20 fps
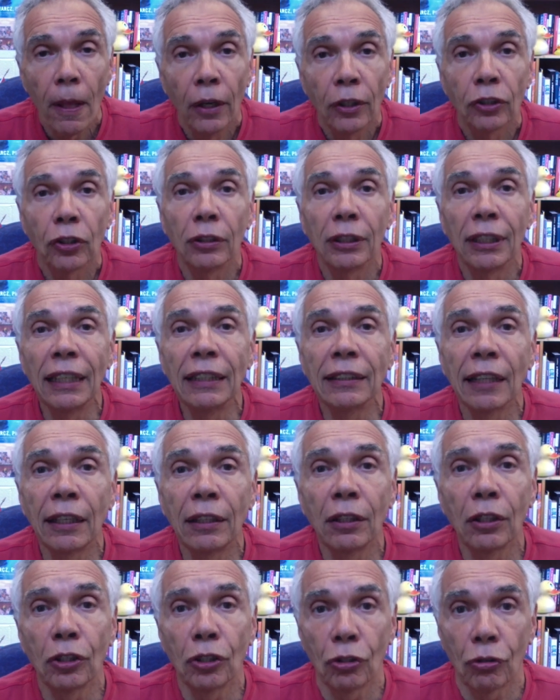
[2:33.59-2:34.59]
So these
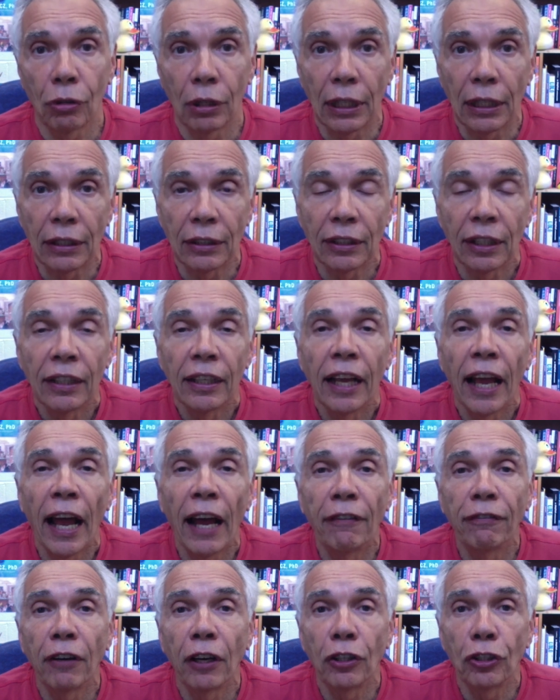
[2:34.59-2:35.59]
industries
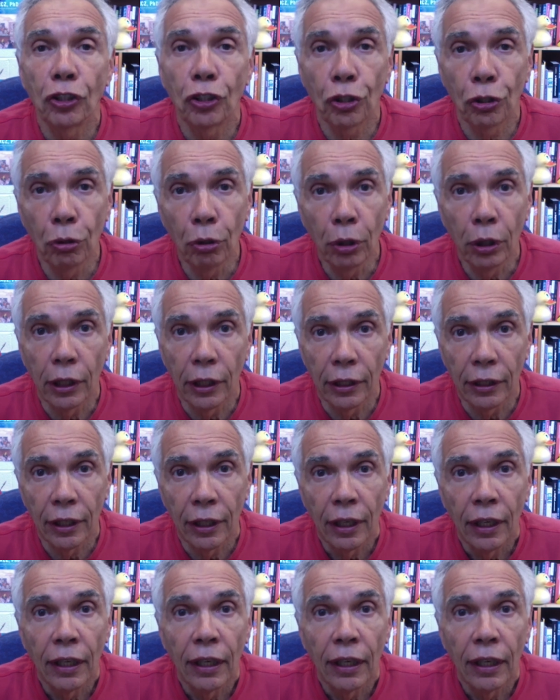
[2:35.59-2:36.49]
have ensured